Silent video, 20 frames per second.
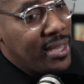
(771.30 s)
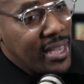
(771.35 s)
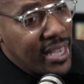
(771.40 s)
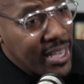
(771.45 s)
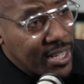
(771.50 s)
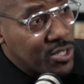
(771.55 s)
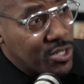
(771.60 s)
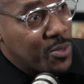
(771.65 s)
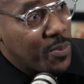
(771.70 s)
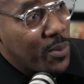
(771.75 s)

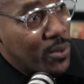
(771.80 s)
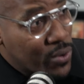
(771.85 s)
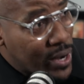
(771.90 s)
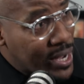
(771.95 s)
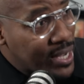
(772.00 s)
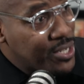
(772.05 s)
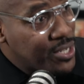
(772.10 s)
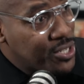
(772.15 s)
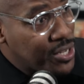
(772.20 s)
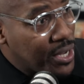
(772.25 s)

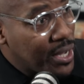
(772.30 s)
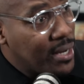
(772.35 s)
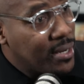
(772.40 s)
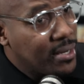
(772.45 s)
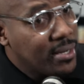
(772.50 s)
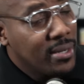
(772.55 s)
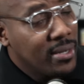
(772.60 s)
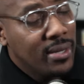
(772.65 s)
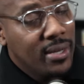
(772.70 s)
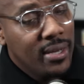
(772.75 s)

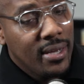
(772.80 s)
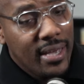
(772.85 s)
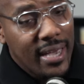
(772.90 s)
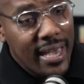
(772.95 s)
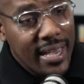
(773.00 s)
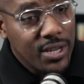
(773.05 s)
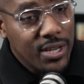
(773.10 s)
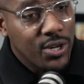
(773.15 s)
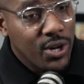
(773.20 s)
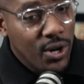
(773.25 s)
inspiration,
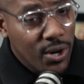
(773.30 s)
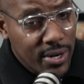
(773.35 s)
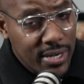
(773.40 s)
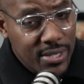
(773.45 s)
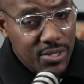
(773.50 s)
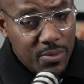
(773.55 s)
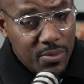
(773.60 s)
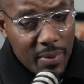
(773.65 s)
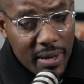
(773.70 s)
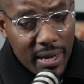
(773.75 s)

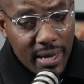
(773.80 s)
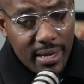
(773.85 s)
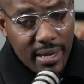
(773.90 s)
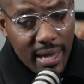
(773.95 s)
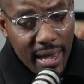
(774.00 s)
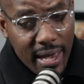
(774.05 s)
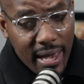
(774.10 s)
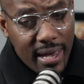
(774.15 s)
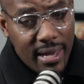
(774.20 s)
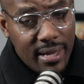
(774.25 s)
encouragement,
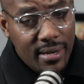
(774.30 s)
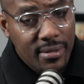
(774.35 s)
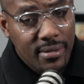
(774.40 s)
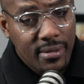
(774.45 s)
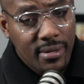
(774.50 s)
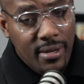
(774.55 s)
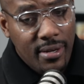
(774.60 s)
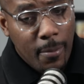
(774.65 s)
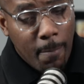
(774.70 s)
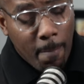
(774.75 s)

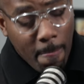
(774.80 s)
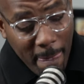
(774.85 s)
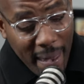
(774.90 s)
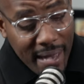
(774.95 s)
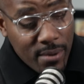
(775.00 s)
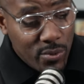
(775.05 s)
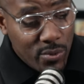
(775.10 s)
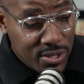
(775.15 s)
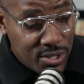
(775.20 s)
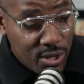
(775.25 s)
and
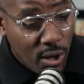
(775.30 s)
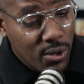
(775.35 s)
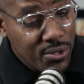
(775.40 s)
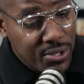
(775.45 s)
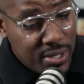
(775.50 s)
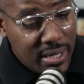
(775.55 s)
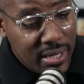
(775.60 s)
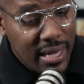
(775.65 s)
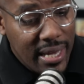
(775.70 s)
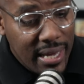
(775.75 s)

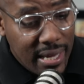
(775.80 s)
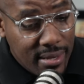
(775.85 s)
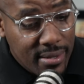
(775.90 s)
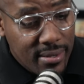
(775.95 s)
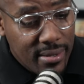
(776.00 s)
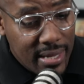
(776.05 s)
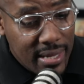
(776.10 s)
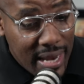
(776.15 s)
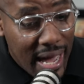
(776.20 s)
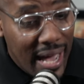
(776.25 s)
resulted
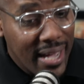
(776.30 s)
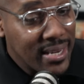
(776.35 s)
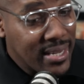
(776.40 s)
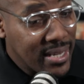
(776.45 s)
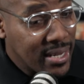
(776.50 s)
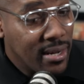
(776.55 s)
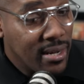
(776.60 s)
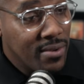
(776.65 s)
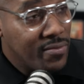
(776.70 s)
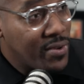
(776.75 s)
in an
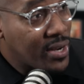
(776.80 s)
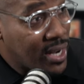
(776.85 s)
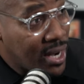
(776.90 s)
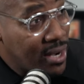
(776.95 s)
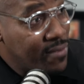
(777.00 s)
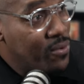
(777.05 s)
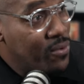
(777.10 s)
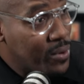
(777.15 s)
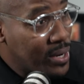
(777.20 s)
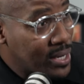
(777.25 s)
idea of a
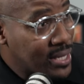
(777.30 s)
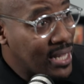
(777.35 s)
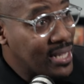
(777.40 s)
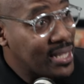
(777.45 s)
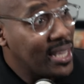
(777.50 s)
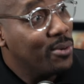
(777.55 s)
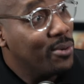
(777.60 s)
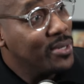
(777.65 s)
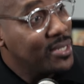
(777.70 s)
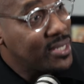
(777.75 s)
covering
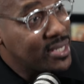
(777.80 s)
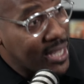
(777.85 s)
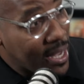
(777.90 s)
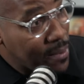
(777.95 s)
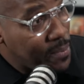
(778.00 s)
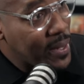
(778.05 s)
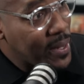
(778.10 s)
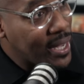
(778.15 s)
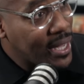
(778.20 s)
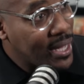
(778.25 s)
that they would
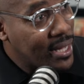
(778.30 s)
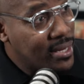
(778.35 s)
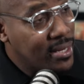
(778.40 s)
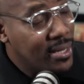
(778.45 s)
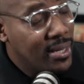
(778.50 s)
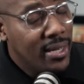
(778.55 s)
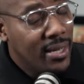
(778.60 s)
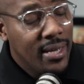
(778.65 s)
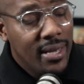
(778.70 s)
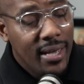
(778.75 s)
step in.
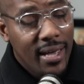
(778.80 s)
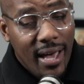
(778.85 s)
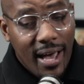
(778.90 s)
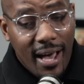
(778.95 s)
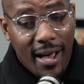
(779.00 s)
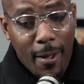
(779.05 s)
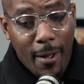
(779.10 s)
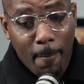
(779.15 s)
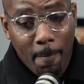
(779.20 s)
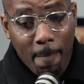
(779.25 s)

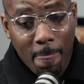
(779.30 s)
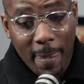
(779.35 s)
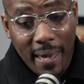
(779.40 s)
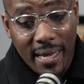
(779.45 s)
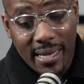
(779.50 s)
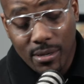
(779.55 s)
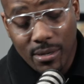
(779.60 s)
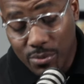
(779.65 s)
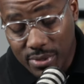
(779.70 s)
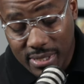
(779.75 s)

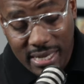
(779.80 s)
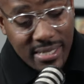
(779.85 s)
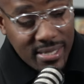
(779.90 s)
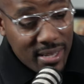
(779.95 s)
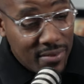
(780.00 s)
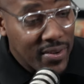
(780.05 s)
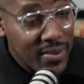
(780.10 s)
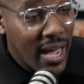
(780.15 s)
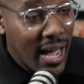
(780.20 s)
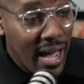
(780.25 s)
And it was as
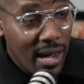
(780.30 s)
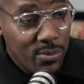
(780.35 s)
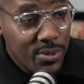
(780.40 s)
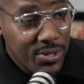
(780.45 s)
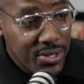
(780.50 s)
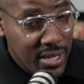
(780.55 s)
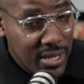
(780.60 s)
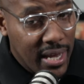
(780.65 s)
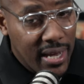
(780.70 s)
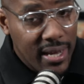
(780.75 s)
if God
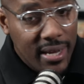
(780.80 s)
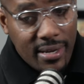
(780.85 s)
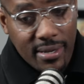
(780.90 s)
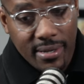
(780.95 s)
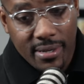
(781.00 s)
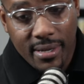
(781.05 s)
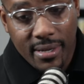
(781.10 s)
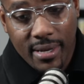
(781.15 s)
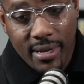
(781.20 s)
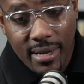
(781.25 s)
was
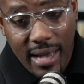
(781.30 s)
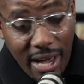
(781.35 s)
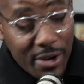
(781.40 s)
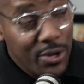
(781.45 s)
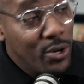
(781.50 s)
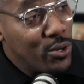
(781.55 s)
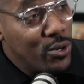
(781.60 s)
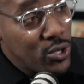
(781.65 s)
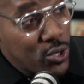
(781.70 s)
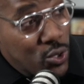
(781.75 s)
saying, I
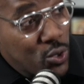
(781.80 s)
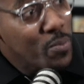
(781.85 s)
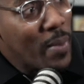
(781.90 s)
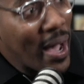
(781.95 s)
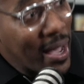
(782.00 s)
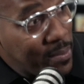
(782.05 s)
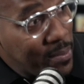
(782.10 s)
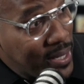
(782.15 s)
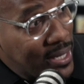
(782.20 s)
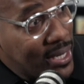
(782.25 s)
know you
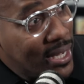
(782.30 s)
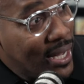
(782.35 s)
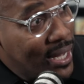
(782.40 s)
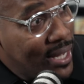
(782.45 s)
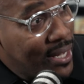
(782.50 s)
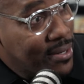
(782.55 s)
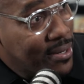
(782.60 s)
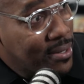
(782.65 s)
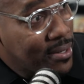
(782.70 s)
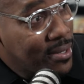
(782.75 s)
might be
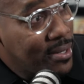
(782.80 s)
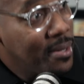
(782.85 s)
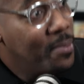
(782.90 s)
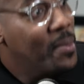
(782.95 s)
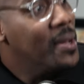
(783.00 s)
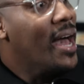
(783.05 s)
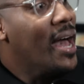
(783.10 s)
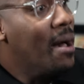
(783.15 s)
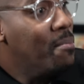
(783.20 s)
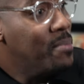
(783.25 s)
done,
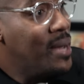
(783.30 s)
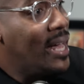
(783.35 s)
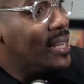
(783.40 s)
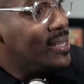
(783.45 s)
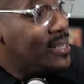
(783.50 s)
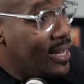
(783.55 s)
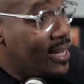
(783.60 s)
but I'm not